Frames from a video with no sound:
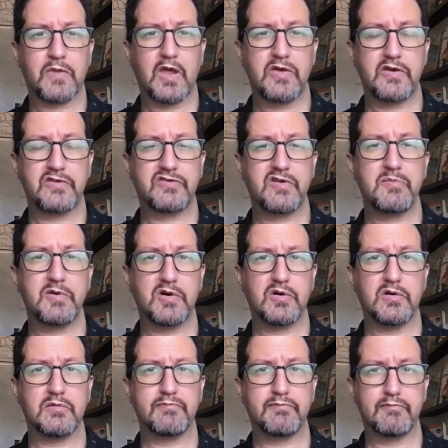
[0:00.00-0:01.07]
the
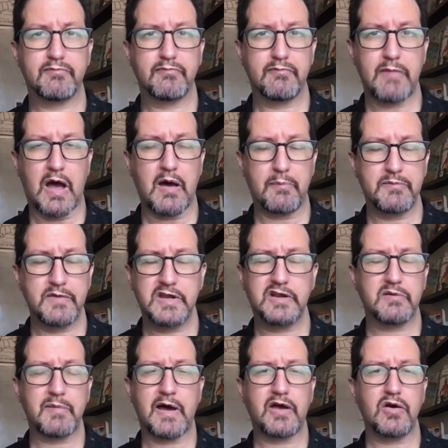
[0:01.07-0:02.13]
tibial medial
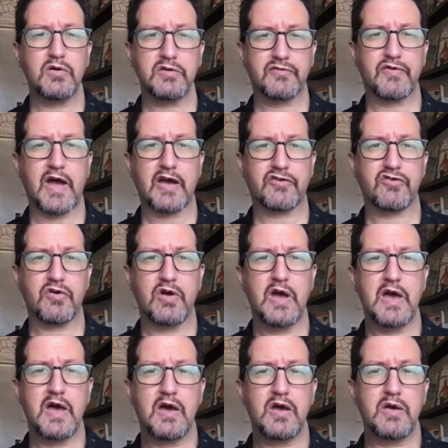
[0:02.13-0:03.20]
malleolar fracture,
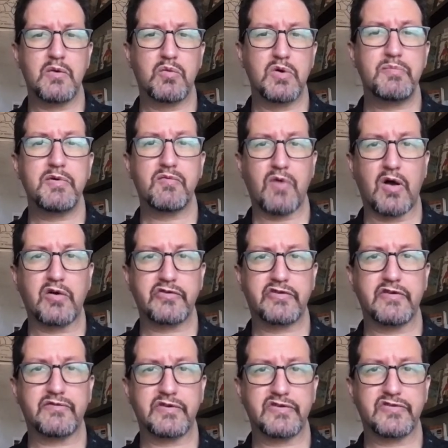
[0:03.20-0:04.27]
would be
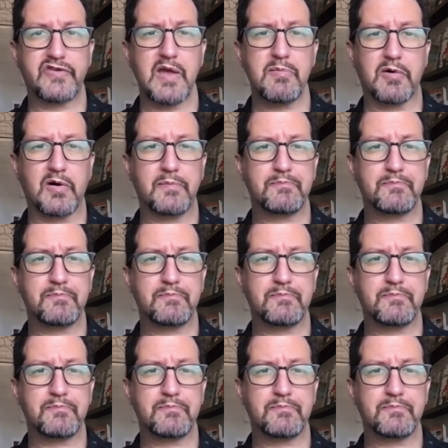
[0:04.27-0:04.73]
relatively stable.